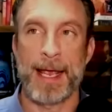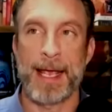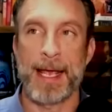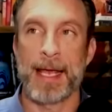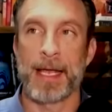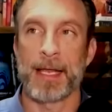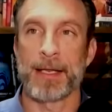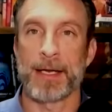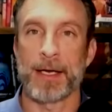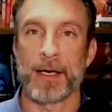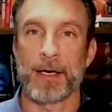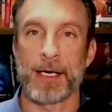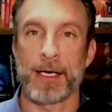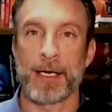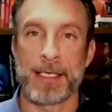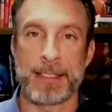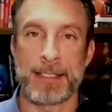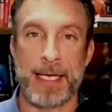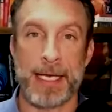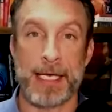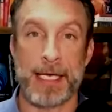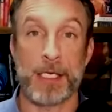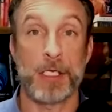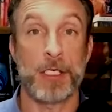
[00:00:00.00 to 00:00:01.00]
There
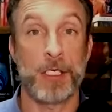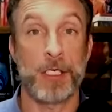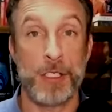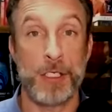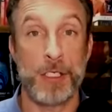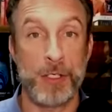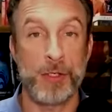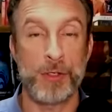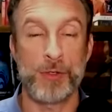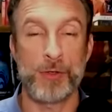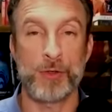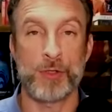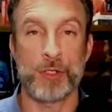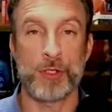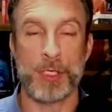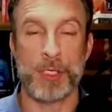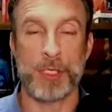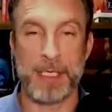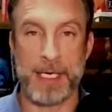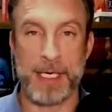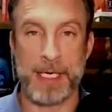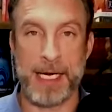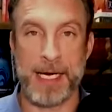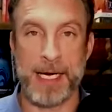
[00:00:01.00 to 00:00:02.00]
is a huge
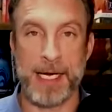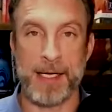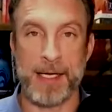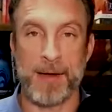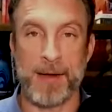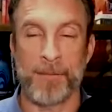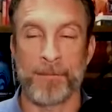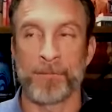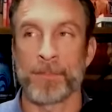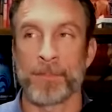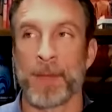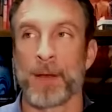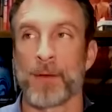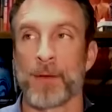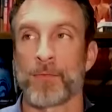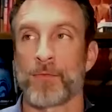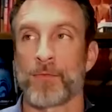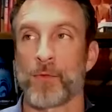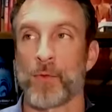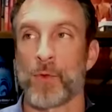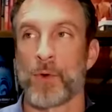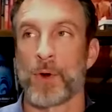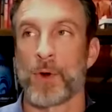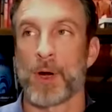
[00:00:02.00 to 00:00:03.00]
need
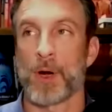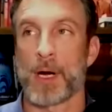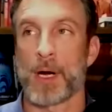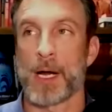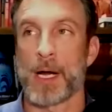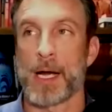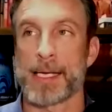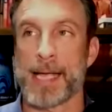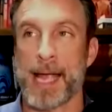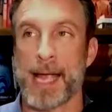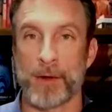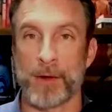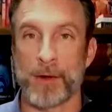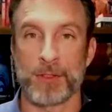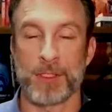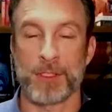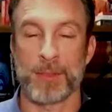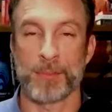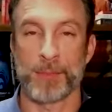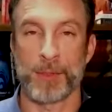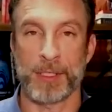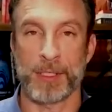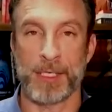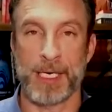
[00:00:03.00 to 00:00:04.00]
for accountants
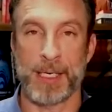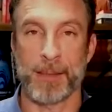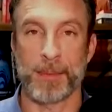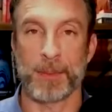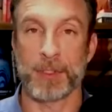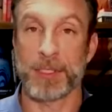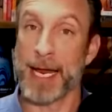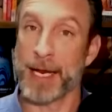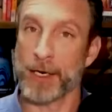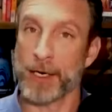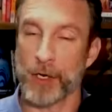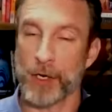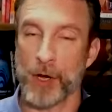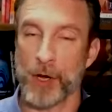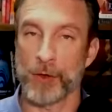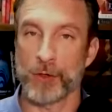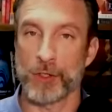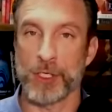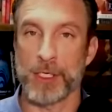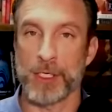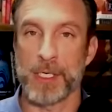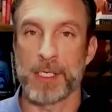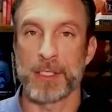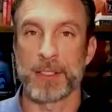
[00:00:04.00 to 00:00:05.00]
and bookkeepers and
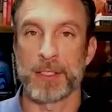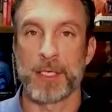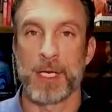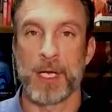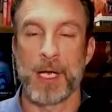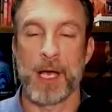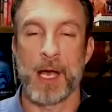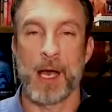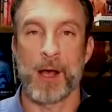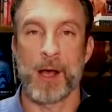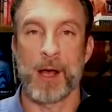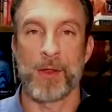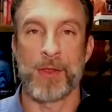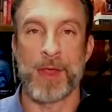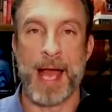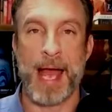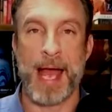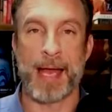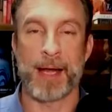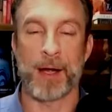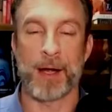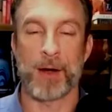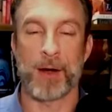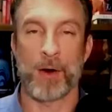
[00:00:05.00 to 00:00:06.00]
coaches
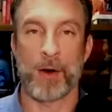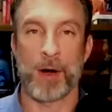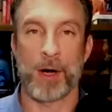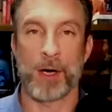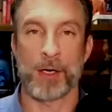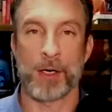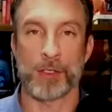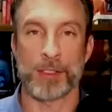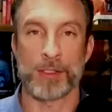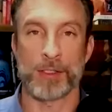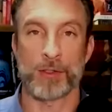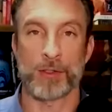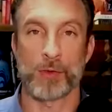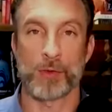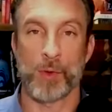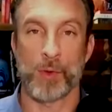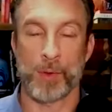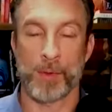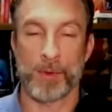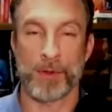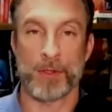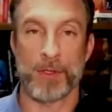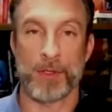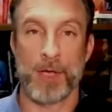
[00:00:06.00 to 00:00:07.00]
that are looking to
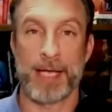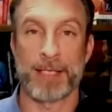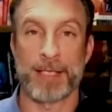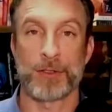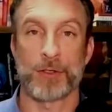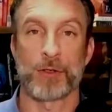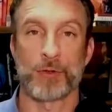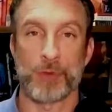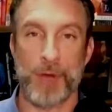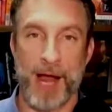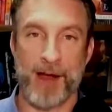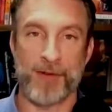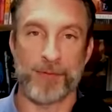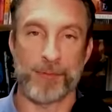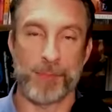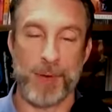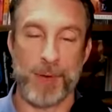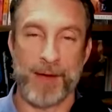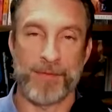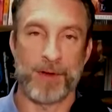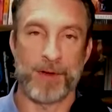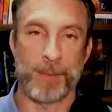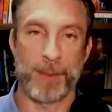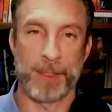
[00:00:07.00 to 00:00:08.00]
work with clients to drive
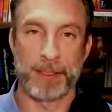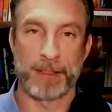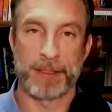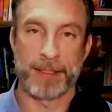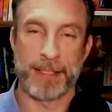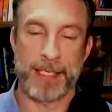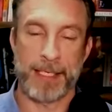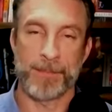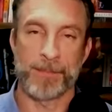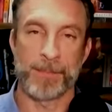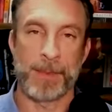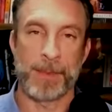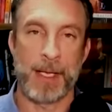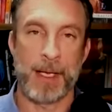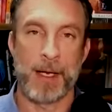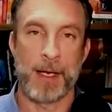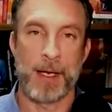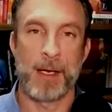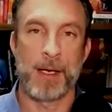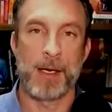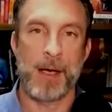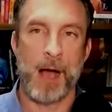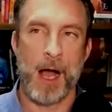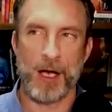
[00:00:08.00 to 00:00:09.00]
profitability.
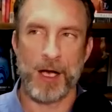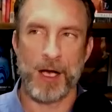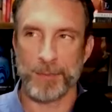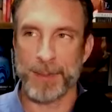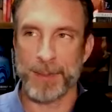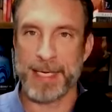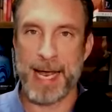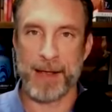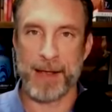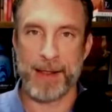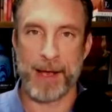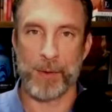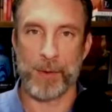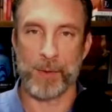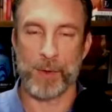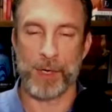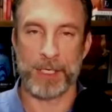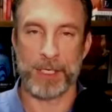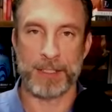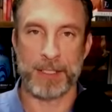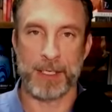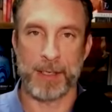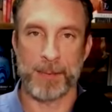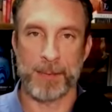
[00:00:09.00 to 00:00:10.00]
I'll explain how that
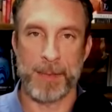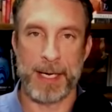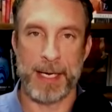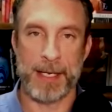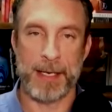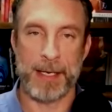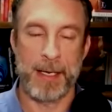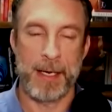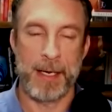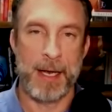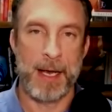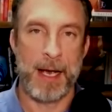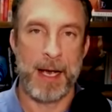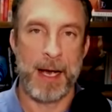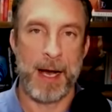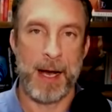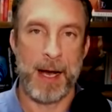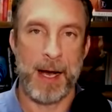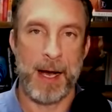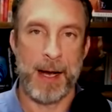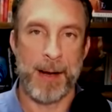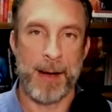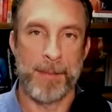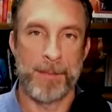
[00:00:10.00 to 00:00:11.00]
works in a minute,
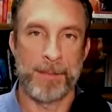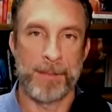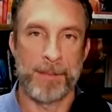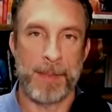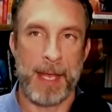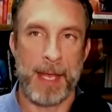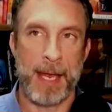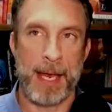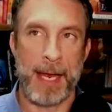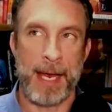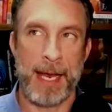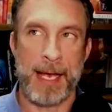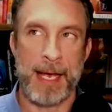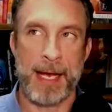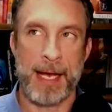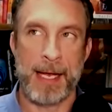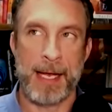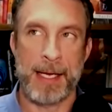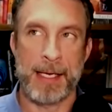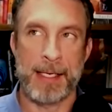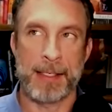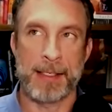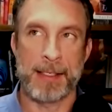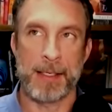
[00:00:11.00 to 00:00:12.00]

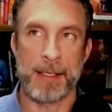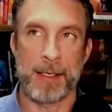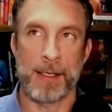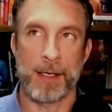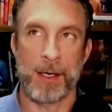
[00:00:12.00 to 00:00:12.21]
and